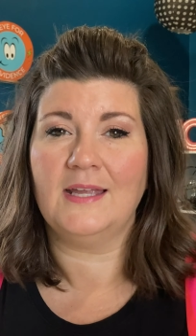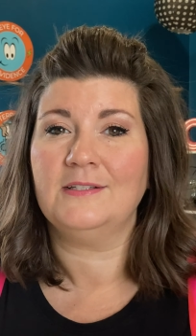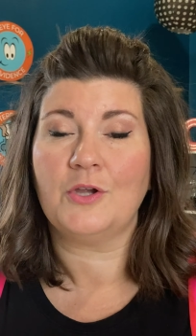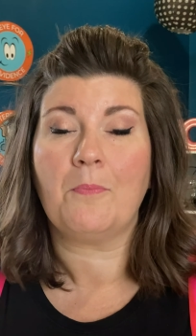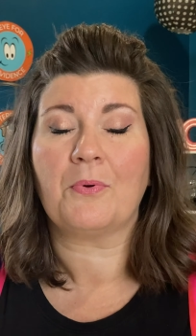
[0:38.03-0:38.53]

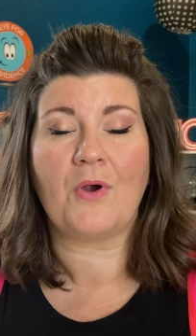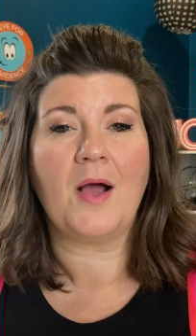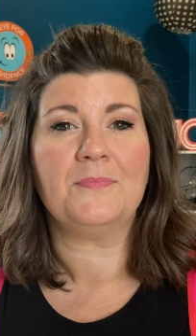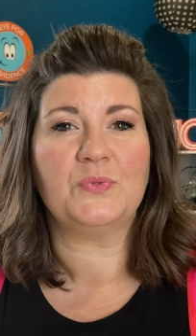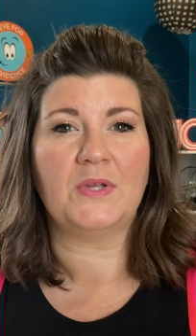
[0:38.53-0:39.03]
into
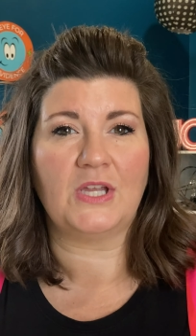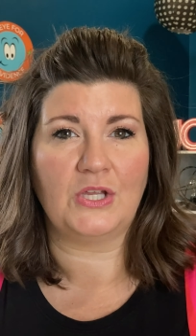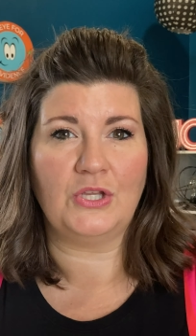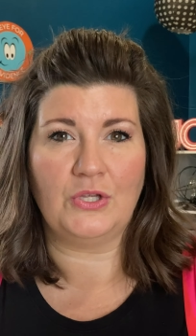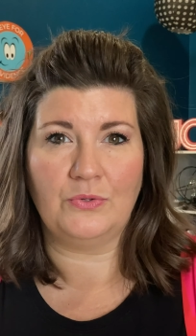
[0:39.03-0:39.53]
prompts we
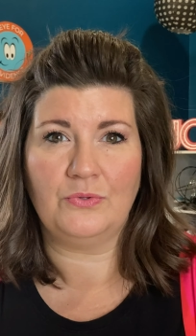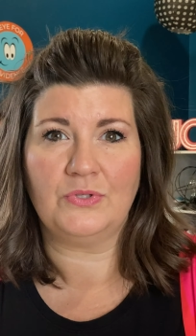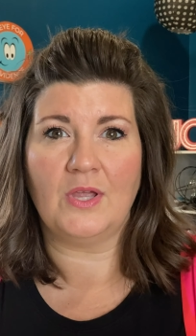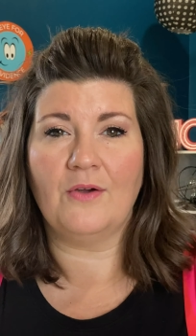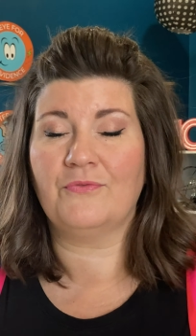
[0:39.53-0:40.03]
can
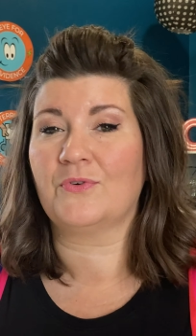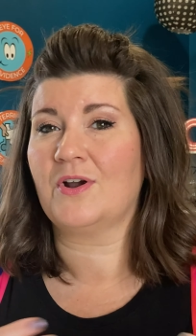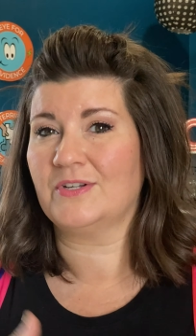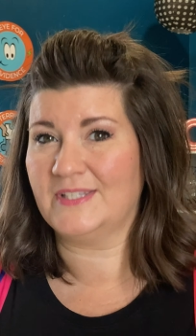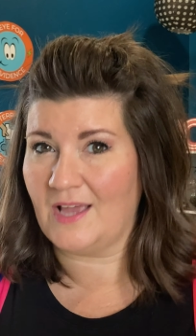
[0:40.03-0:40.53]
use for
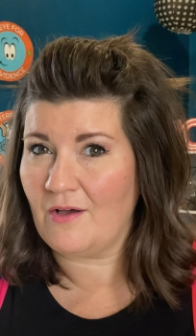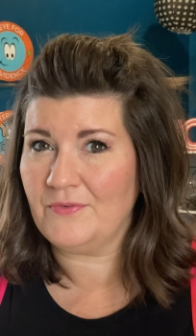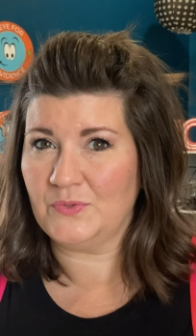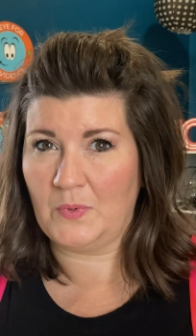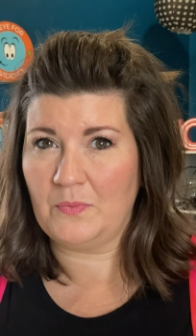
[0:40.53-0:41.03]

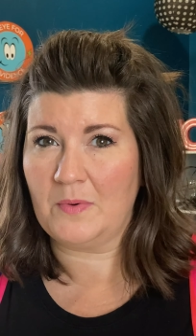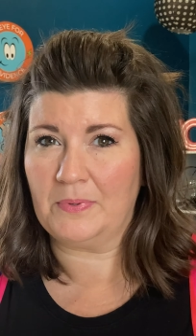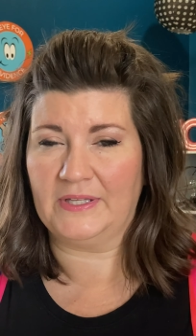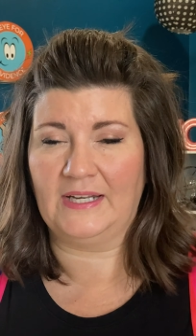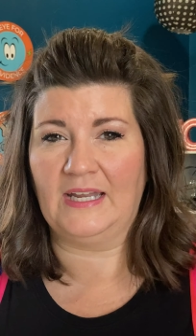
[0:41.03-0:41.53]
ourselves when we're
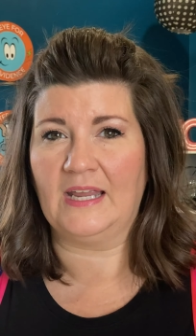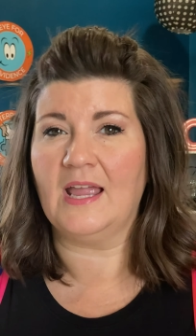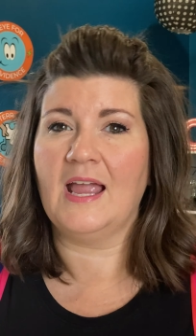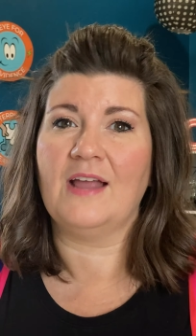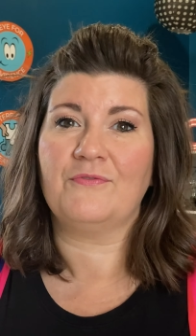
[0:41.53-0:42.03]
planning
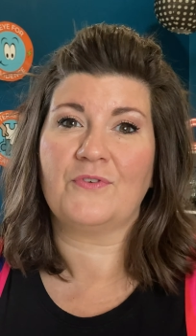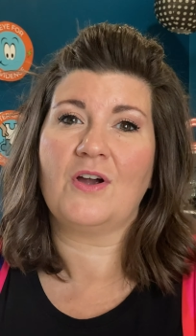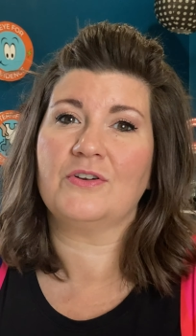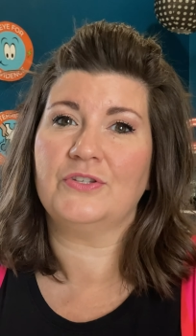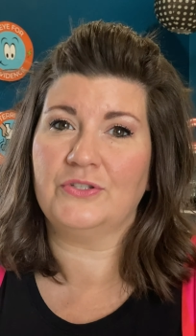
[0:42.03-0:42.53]
and for
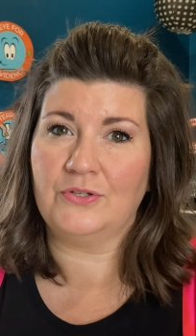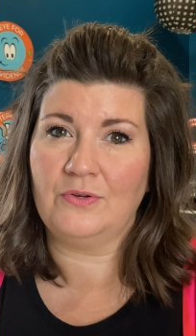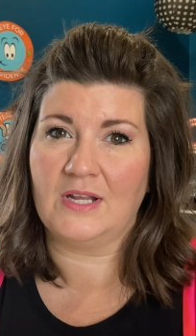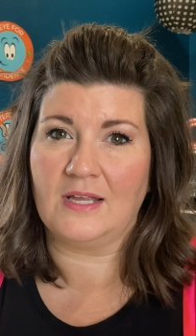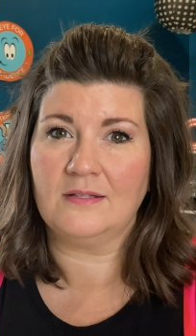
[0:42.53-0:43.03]
our
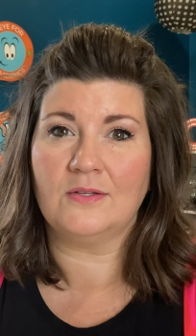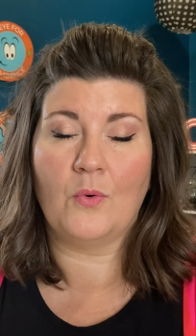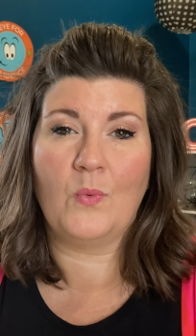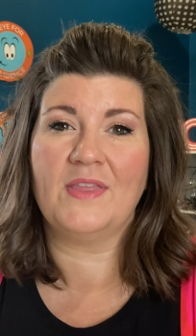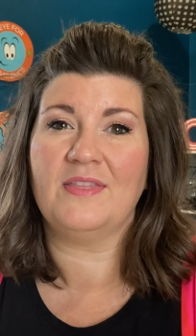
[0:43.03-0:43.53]
students
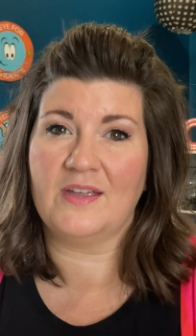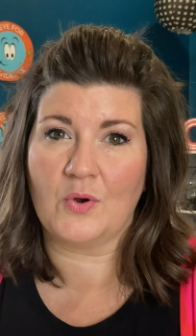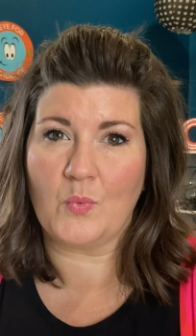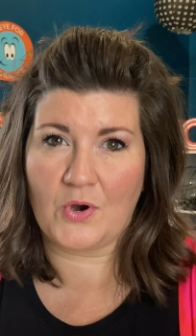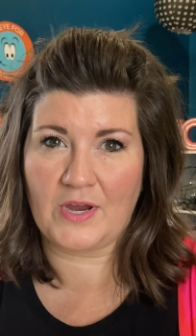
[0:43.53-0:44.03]
when
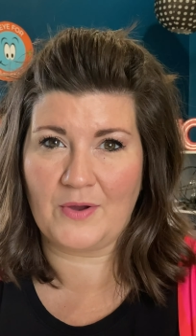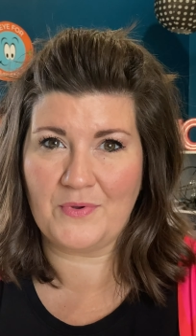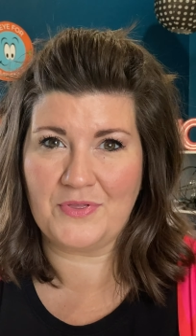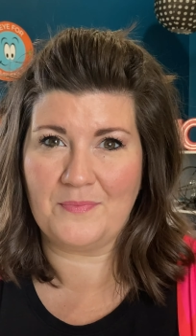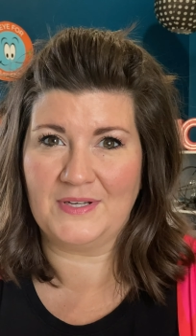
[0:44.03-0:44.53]
they're working
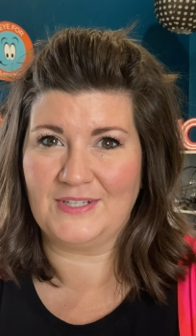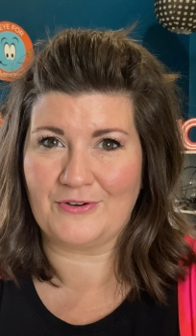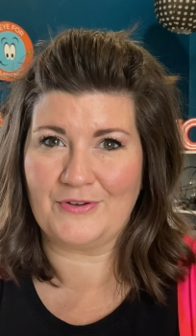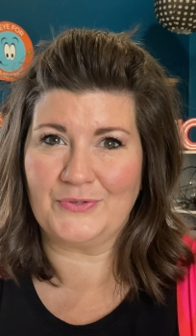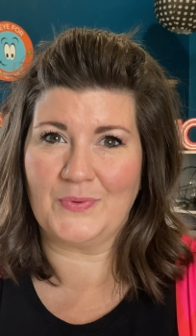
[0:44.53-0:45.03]
with the
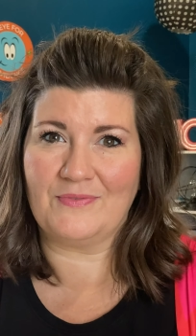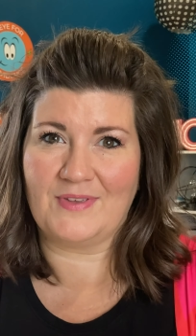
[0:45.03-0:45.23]
materials we've